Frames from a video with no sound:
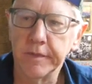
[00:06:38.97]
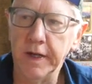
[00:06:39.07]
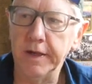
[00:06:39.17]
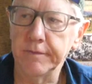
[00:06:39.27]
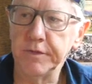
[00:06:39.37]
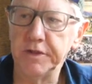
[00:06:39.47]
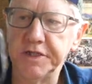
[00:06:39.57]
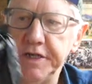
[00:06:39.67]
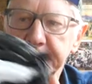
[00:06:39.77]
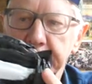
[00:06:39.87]
Yeah, you
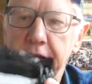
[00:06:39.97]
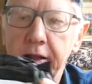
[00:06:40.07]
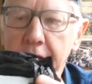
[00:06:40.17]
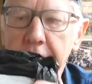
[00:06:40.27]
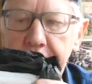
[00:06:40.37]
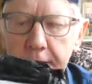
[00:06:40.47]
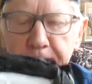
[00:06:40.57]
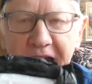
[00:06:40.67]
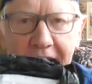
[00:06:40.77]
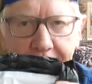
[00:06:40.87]
see, so they
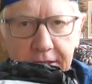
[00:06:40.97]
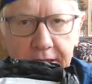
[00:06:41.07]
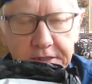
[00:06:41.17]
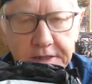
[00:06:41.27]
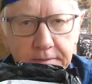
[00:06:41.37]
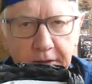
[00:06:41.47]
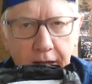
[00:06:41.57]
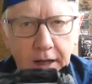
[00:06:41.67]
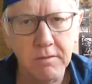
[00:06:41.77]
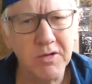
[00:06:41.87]
pack that in the
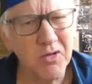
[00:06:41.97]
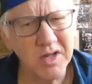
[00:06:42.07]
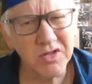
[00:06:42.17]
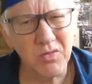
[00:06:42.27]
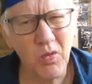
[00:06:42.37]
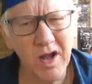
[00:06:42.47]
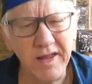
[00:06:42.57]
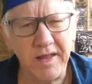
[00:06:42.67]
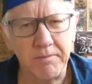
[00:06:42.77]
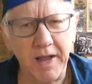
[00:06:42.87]
bag. I'm not quite sure why
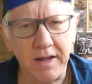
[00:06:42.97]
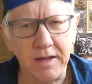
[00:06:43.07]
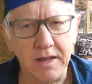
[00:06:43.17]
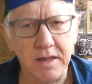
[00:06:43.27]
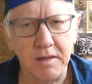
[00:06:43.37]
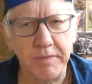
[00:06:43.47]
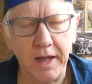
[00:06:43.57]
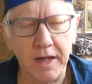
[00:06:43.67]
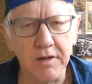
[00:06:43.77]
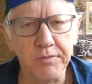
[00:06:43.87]
they pack that in the
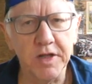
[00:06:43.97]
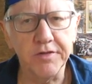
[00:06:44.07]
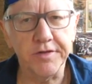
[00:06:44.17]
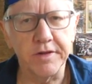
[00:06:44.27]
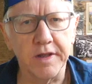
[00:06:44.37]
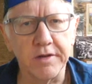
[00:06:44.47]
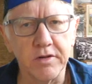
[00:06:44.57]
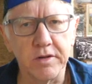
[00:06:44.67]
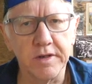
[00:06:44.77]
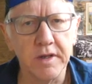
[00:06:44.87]
bag. I suppose so that you
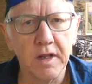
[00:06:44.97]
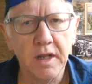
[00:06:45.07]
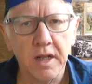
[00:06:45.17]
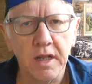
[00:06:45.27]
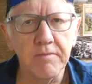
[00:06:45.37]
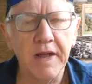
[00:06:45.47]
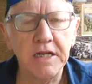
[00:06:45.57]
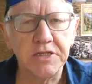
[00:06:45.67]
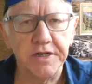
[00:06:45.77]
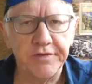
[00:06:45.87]
can
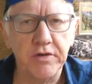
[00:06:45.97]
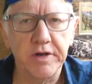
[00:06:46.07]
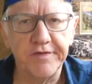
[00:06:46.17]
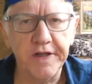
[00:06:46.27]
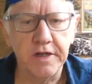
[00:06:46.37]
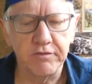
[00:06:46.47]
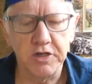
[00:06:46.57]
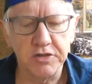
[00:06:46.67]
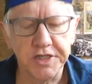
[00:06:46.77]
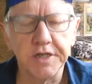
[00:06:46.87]
imagine if you had a vegan
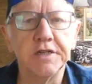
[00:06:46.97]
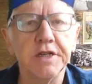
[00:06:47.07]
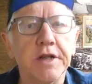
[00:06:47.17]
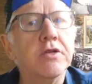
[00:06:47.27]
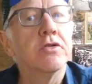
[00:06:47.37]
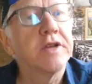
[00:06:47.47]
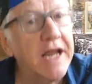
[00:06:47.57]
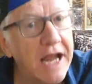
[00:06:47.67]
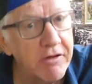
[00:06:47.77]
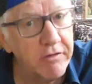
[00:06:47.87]
roast chicken dinner, you could
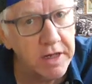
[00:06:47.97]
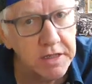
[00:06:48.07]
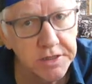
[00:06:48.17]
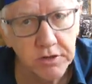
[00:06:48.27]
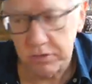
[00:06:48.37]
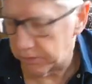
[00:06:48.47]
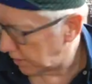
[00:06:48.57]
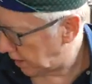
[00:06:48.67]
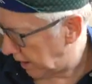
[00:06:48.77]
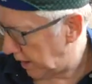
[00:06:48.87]
carry it in your
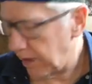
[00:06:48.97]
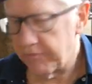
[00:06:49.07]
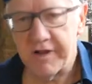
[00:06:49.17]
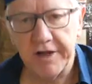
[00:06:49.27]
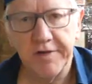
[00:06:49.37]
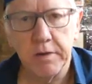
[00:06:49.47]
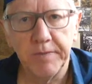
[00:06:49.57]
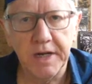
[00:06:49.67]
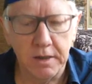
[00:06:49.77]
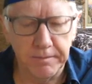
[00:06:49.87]
Rapha
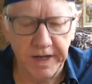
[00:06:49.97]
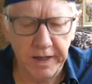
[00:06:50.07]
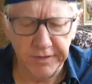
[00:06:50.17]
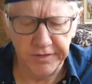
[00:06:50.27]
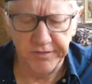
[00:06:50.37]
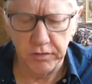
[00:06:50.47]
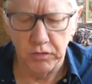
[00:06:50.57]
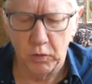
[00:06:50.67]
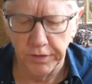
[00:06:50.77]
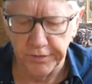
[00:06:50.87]
bar bag as if
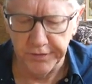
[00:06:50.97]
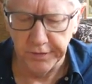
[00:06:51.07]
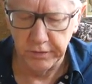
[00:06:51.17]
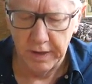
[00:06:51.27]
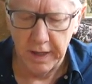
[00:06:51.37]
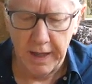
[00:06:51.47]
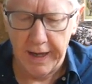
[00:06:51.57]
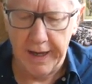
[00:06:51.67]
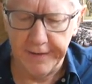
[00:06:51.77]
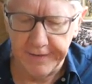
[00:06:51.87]
you'd want to.
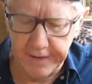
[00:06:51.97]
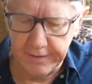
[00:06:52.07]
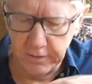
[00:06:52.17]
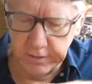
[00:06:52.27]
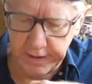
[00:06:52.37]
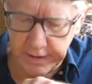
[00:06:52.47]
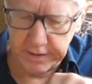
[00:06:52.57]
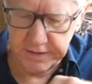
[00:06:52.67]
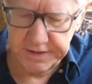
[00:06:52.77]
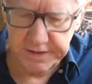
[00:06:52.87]
And then looking
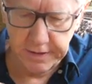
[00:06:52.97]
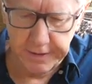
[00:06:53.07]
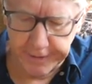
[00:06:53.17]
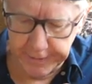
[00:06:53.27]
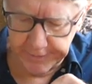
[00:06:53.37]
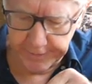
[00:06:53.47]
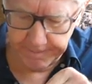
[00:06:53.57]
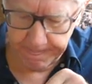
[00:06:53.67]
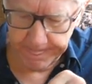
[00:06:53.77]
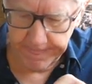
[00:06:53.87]
inside,
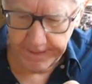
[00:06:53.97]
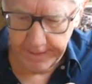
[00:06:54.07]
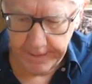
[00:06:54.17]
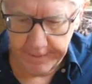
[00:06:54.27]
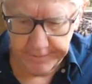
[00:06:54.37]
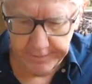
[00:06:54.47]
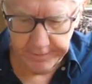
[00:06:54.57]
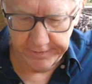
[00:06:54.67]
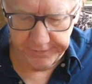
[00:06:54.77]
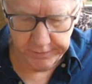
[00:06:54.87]
I don't
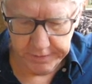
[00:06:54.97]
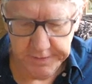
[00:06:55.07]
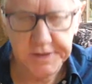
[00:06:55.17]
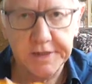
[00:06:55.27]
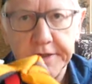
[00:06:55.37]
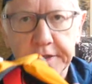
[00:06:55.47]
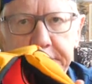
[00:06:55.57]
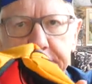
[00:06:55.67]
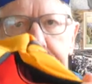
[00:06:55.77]
know if you can see this.